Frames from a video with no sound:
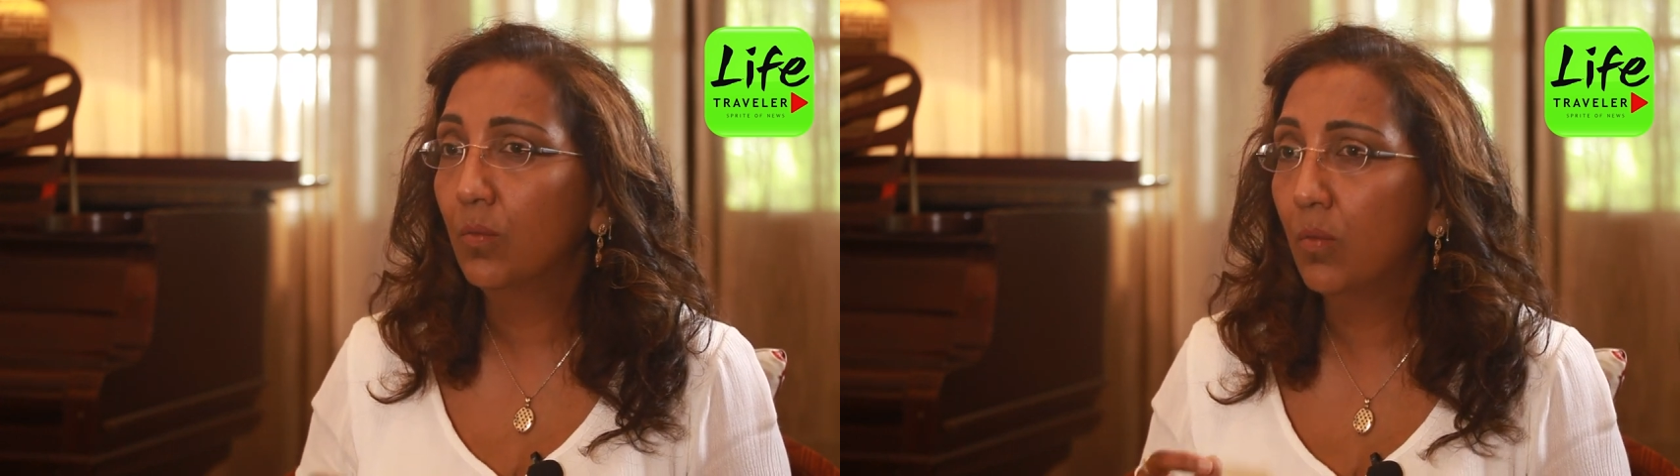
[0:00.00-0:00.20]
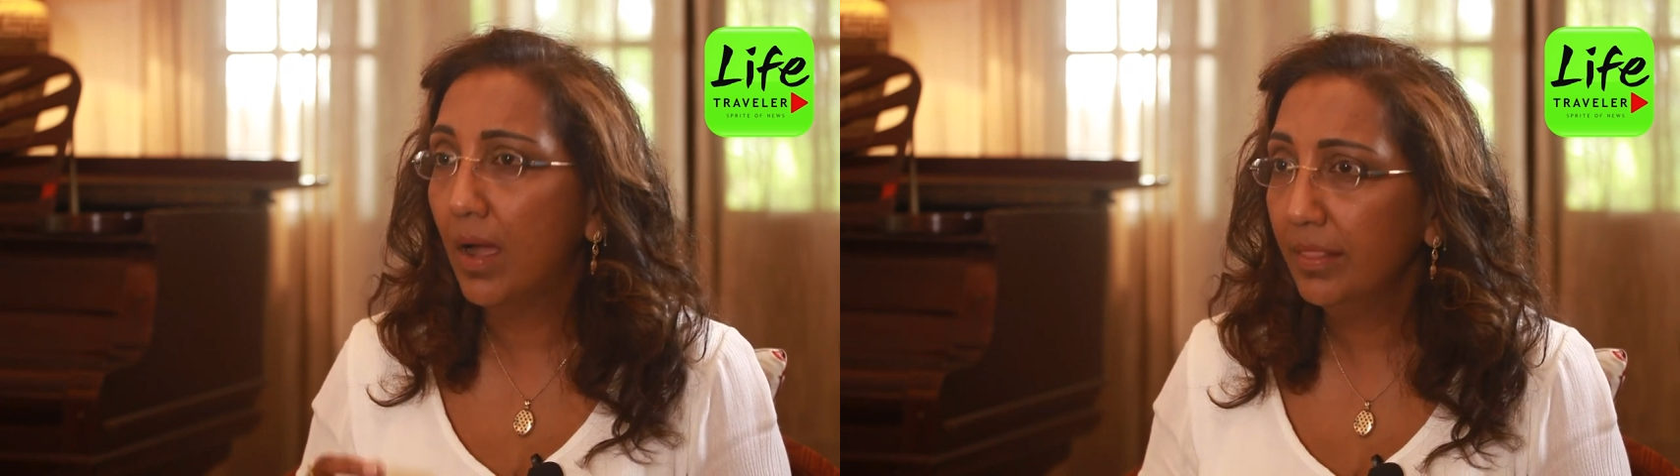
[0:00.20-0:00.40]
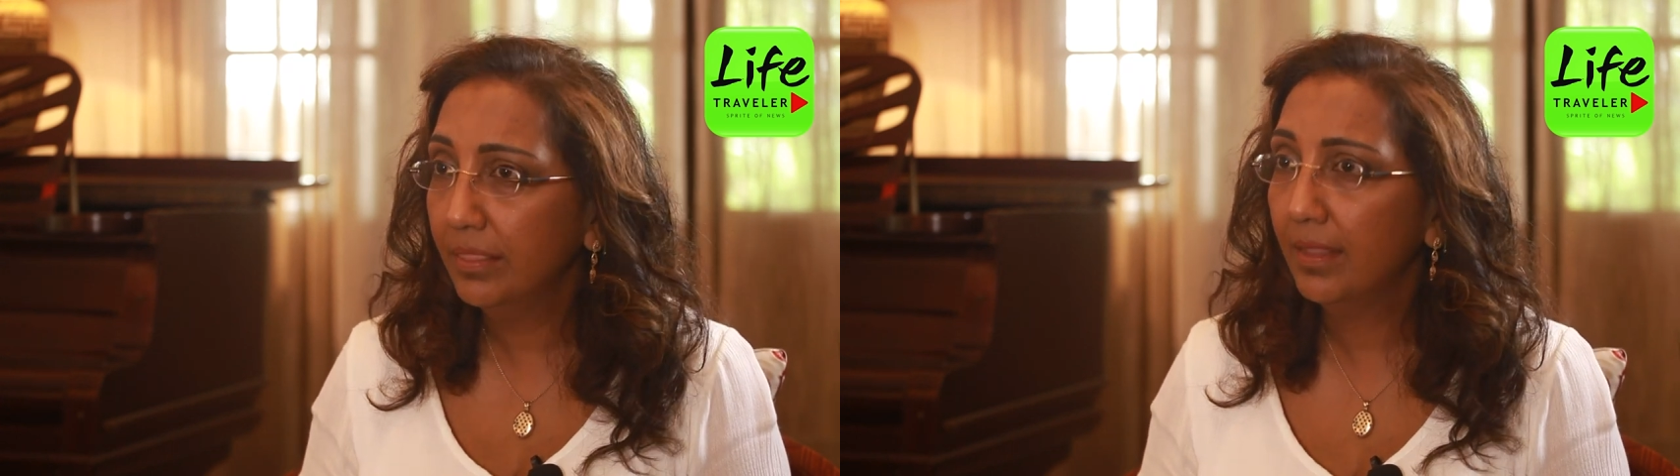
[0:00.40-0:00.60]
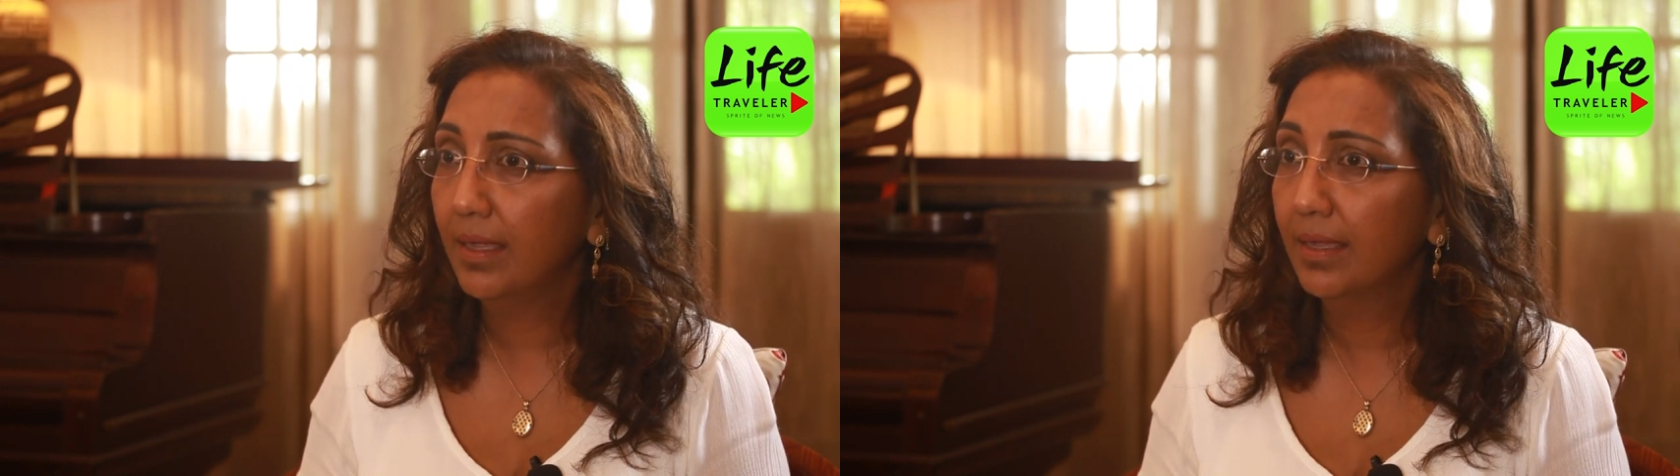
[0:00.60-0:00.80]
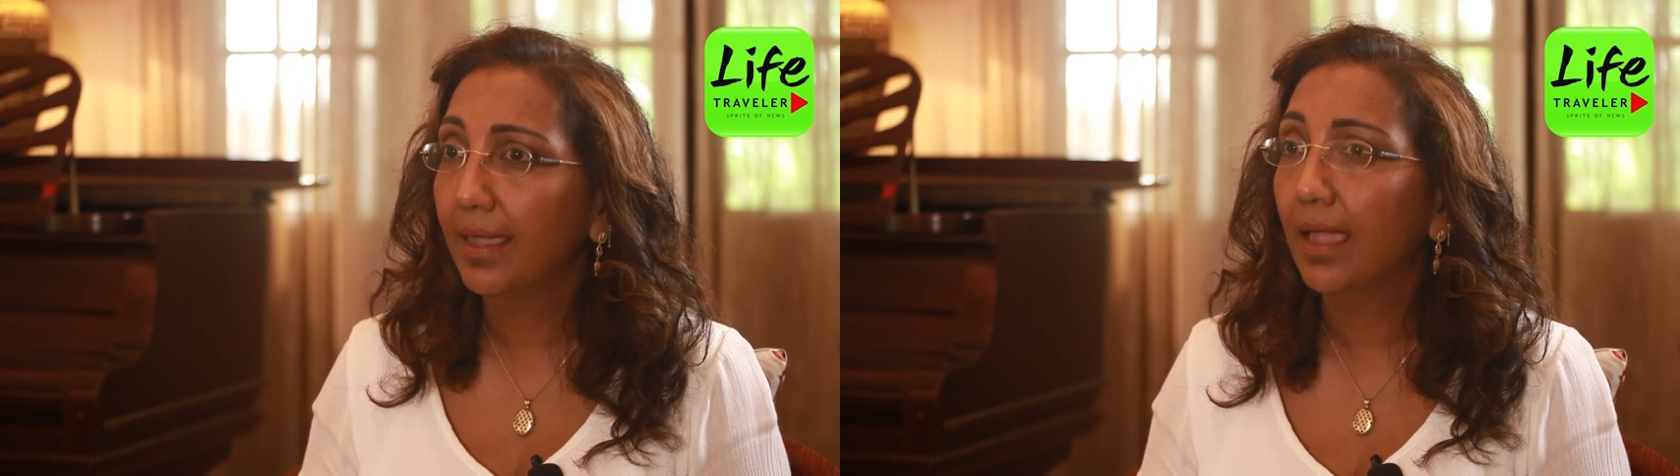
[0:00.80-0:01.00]
one
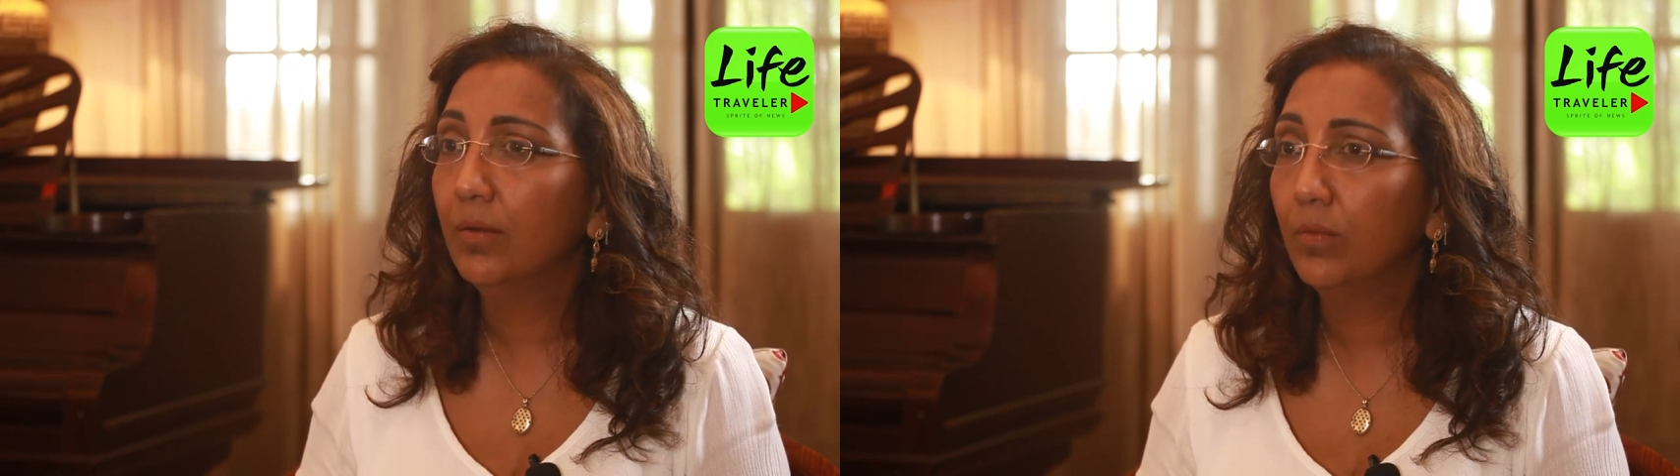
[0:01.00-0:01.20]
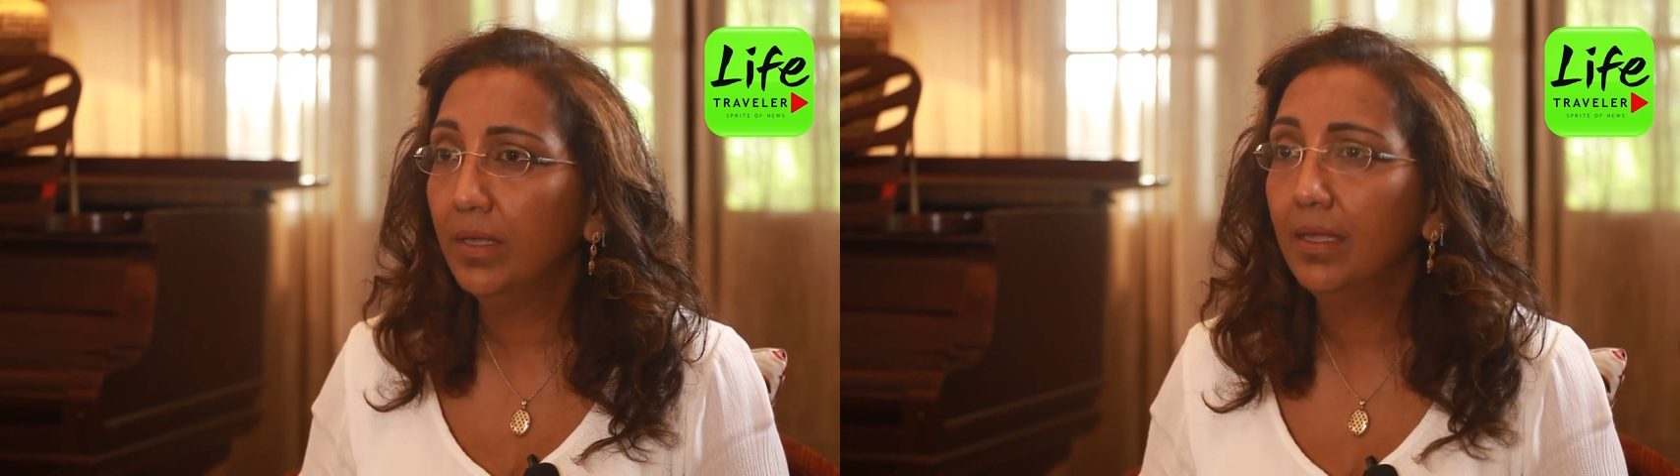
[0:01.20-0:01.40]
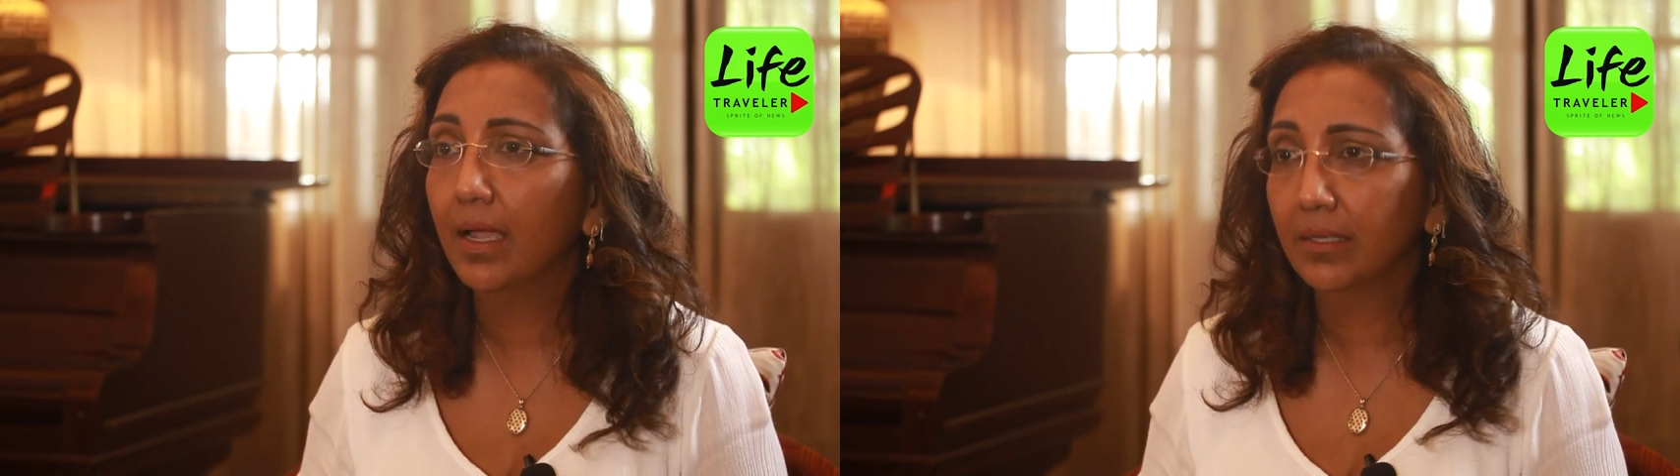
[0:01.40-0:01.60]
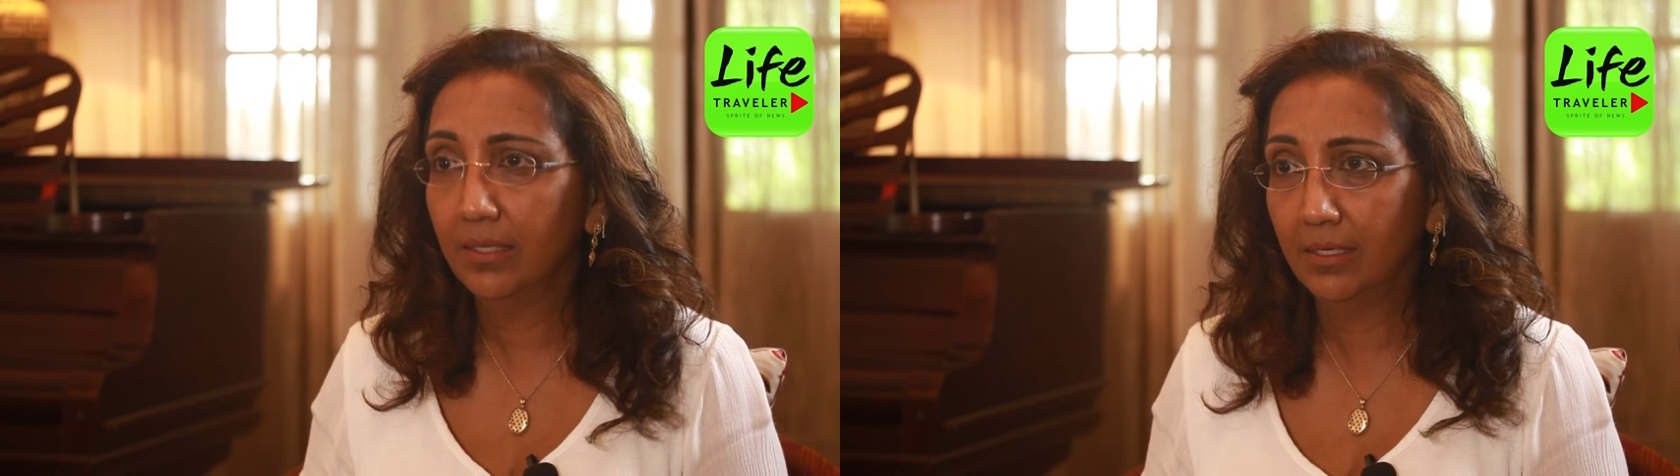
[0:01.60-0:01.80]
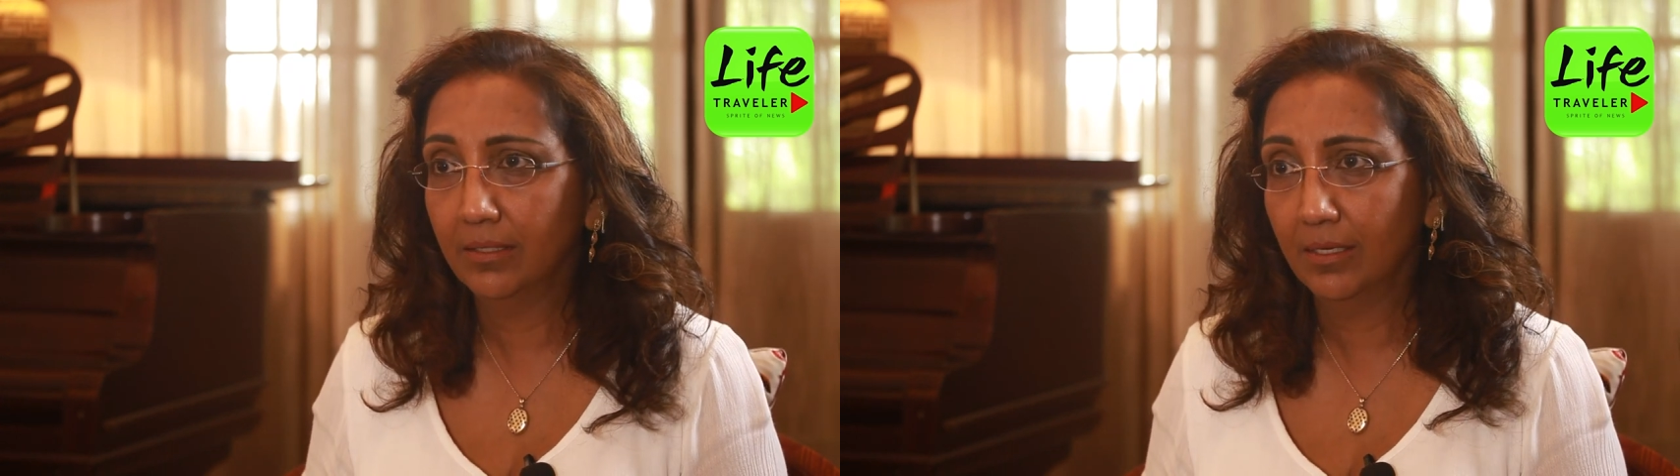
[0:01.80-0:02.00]
thing can we as
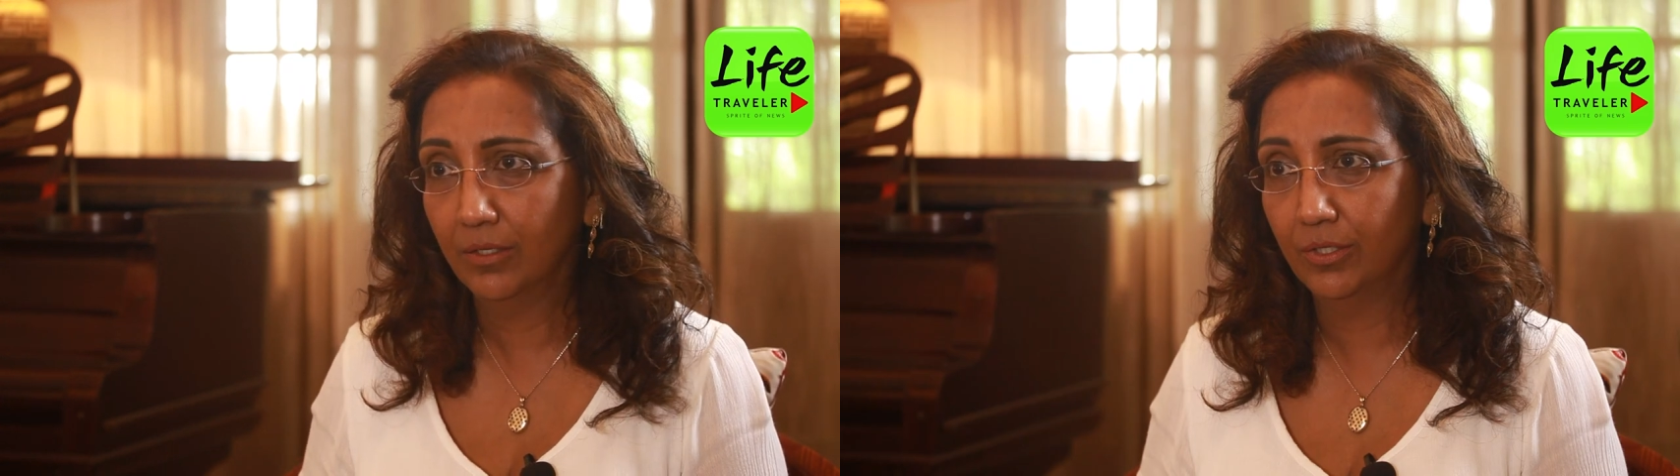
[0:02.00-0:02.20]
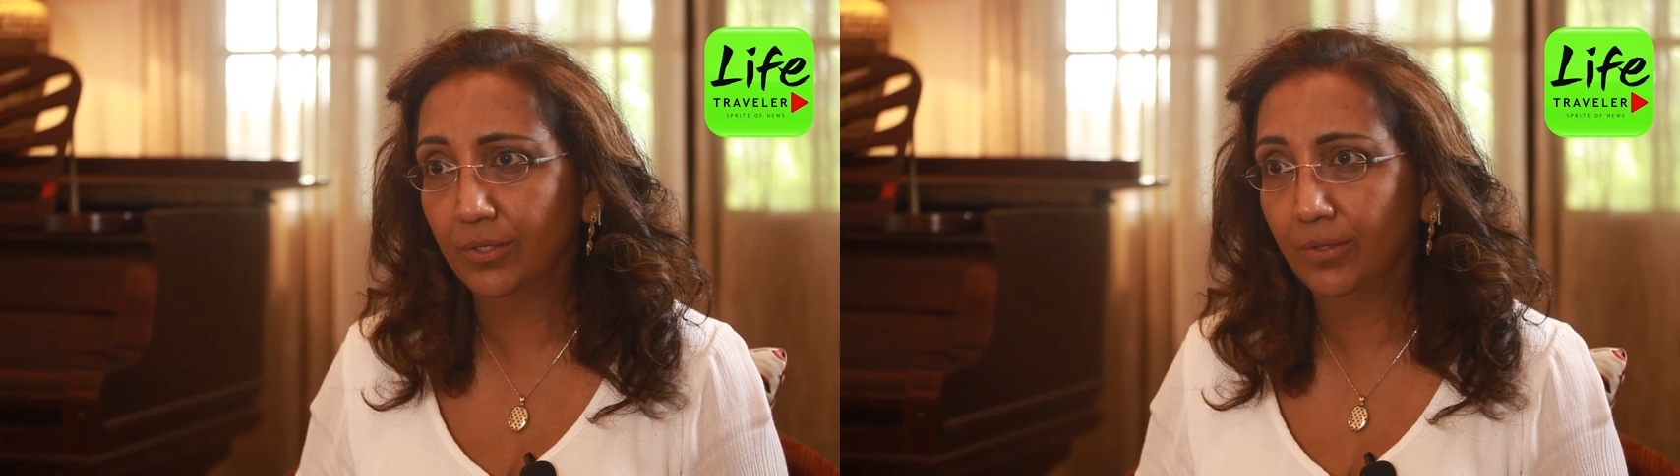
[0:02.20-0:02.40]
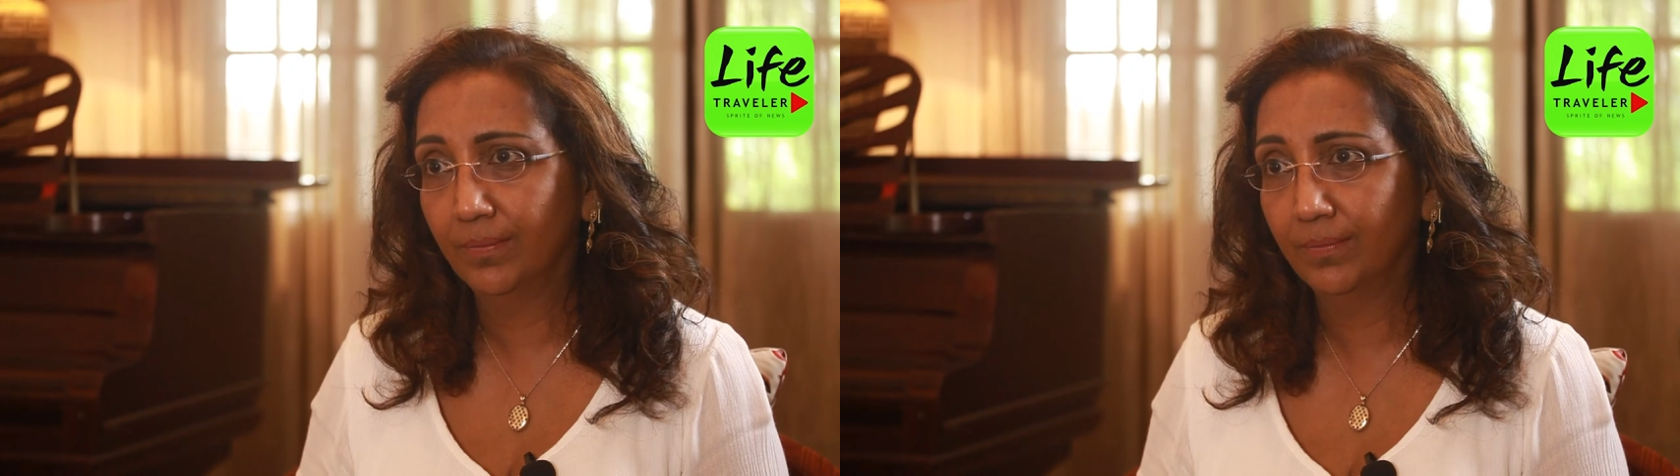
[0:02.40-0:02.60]
citizens do?